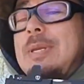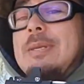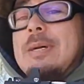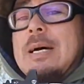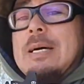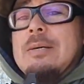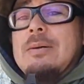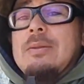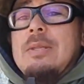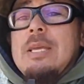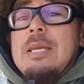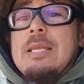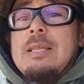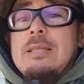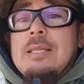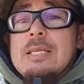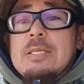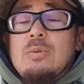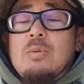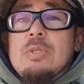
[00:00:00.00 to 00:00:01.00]
be dialed
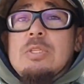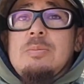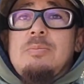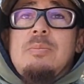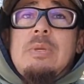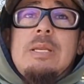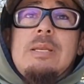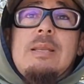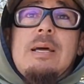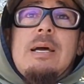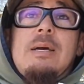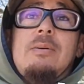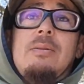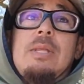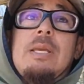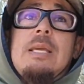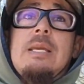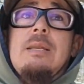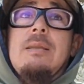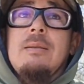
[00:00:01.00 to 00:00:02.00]
in. This one's been
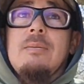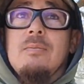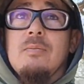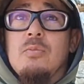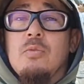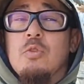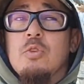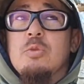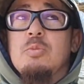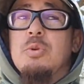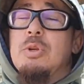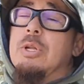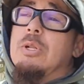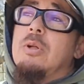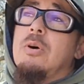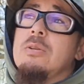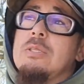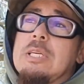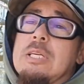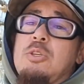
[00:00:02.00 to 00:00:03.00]
dialed in. It was pretty
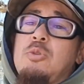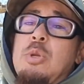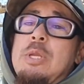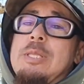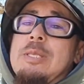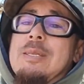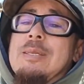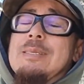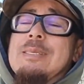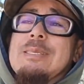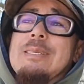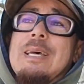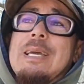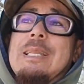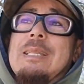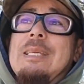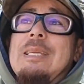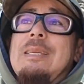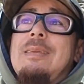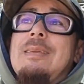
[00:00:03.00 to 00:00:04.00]
close. I tweaked it
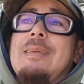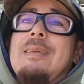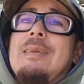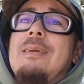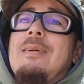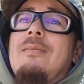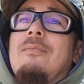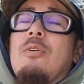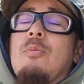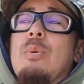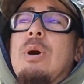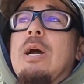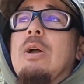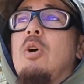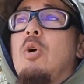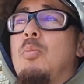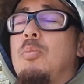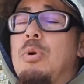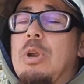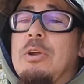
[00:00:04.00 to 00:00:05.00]
slightly for my
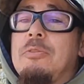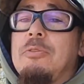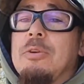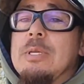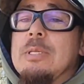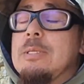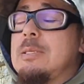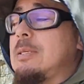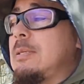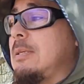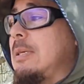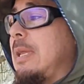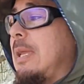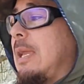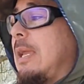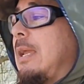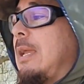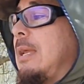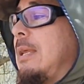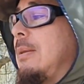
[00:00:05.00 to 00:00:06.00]
own preference,
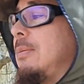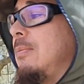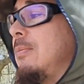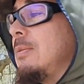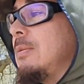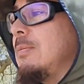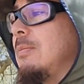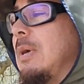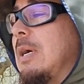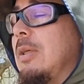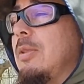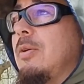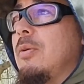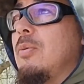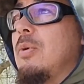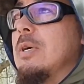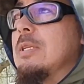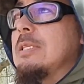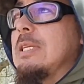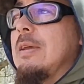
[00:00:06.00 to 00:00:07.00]
and my other
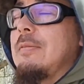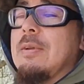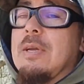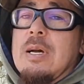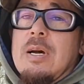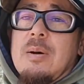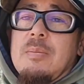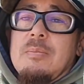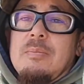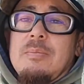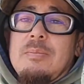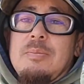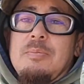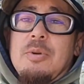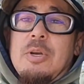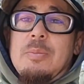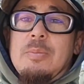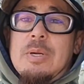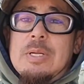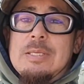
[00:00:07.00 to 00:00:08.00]
ones have come
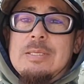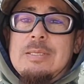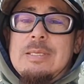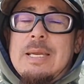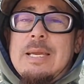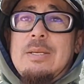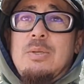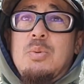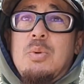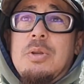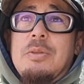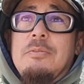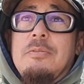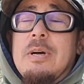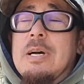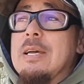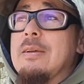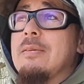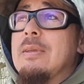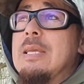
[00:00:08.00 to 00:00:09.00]
pretty much at
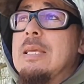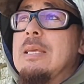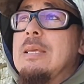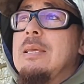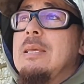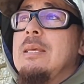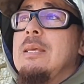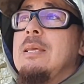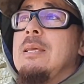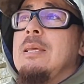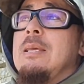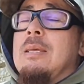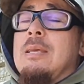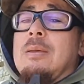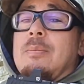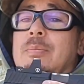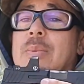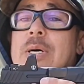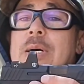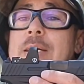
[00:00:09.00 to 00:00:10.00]
25.
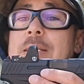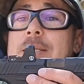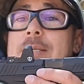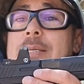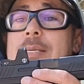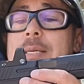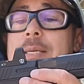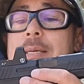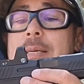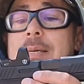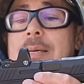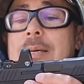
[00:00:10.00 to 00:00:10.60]
But